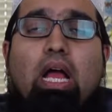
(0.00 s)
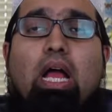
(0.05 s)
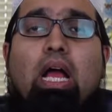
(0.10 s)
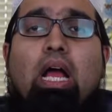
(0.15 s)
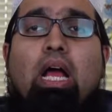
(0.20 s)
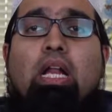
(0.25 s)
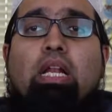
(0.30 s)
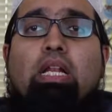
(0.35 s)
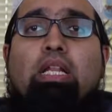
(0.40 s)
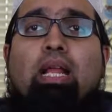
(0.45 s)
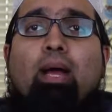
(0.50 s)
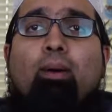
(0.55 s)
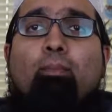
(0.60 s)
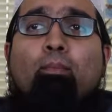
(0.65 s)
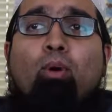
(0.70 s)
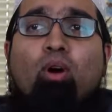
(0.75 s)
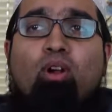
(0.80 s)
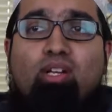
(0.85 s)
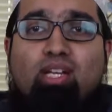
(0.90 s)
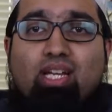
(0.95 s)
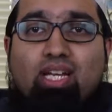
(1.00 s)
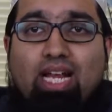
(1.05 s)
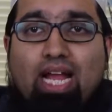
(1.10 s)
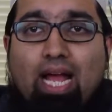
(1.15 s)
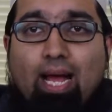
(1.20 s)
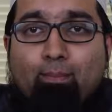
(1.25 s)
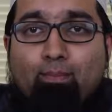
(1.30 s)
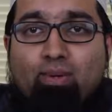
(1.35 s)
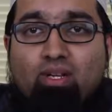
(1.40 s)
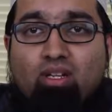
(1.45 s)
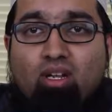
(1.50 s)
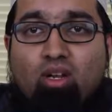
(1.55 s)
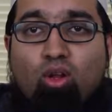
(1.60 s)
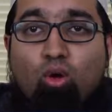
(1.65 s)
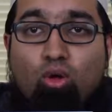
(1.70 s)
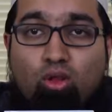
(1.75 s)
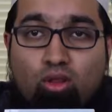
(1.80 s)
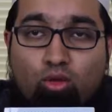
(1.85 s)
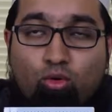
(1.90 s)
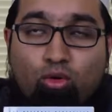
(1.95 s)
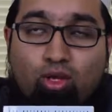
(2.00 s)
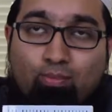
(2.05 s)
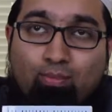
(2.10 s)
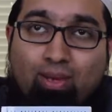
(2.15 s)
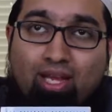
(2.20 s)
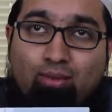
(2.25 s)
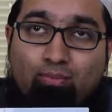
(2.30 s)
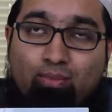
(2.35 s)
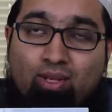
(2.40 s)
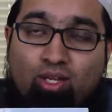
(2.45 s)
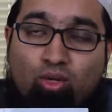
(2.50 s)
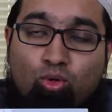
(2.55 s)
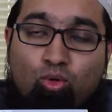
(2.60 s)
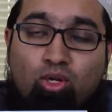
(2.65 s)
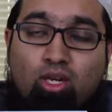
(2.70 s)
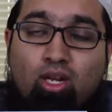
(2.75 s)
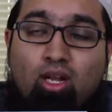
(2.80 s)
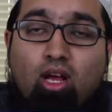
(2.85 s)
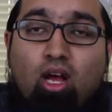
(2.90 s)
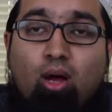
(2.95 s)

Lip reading: And that bonding capital, although it may be good